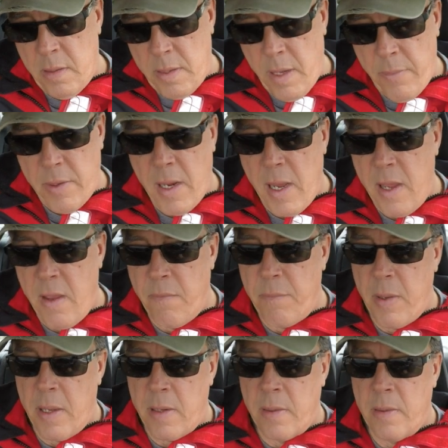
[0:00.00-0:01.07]
Deb and I have
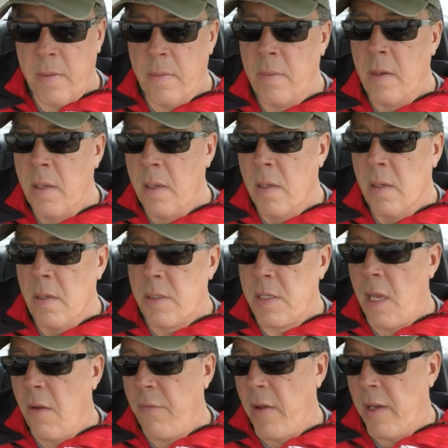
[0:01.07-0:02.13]
been
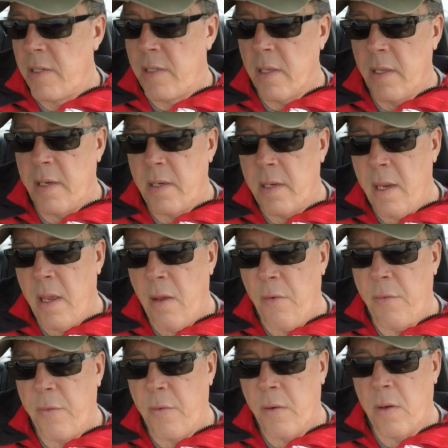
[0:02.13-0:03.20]
self-isolated now
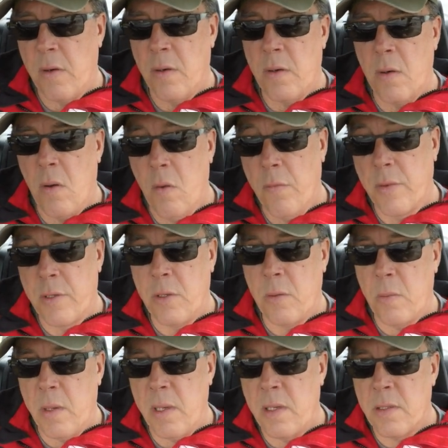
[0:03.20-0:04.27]
for over 2
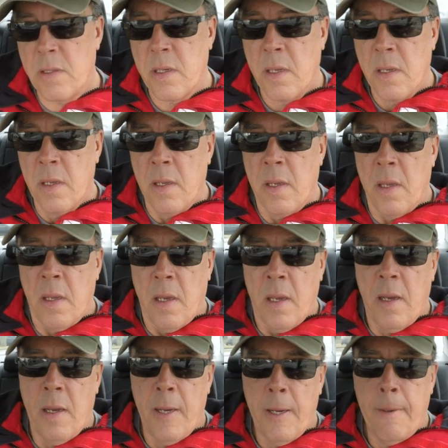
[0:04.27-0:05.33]
weeks.
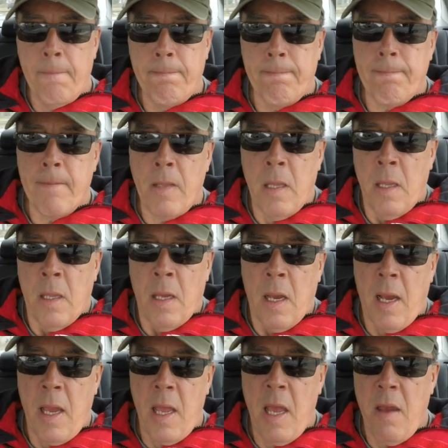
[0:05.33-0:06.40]

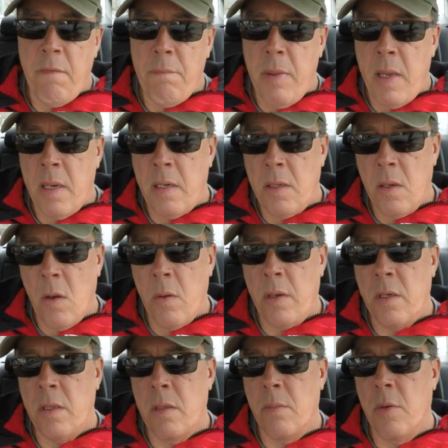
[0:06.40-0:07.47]
I have been going
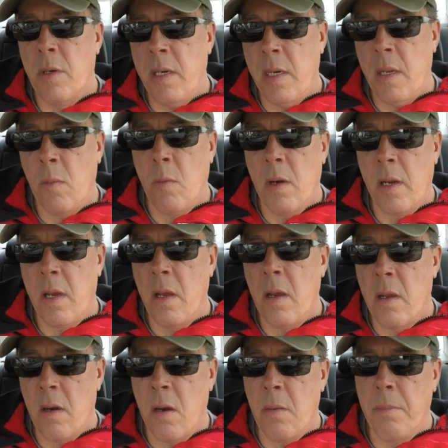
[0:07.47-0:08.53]
to the marina and working
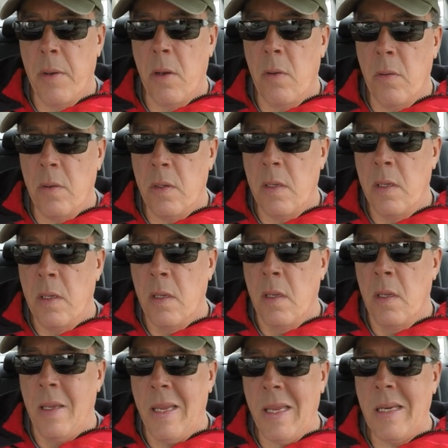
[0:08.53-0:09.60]
on our boat
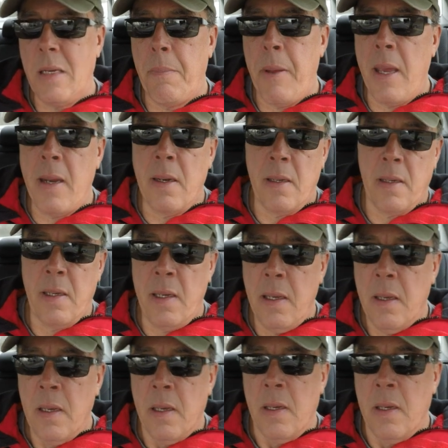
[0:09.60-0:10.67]
independently,
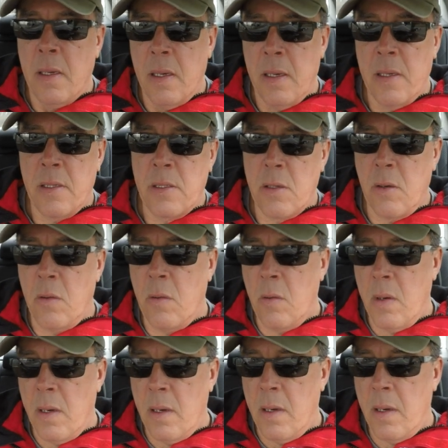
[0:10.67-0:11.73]
so
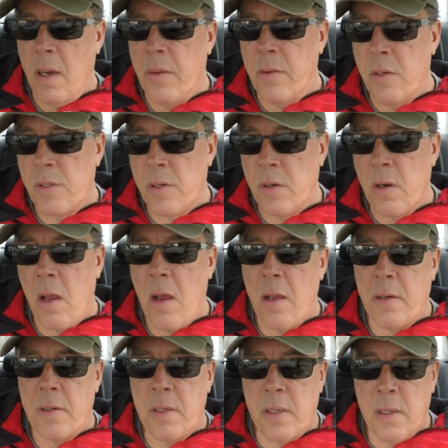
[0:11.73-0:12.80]
others are not
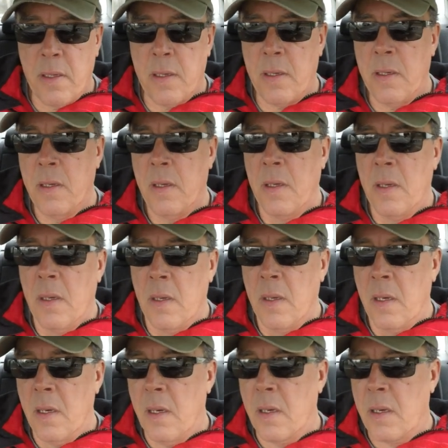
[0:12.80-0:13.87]

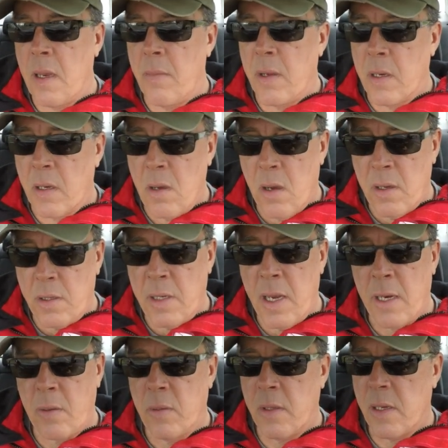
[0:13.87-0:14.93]
coming in
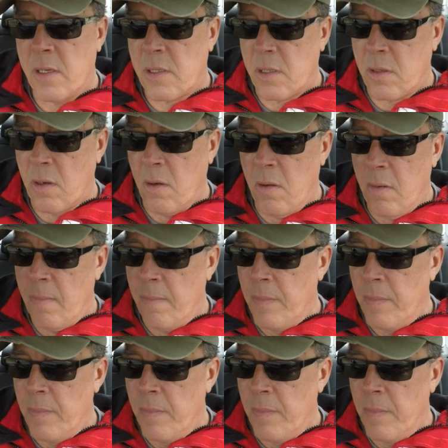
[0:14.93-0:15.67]
contact with us at all.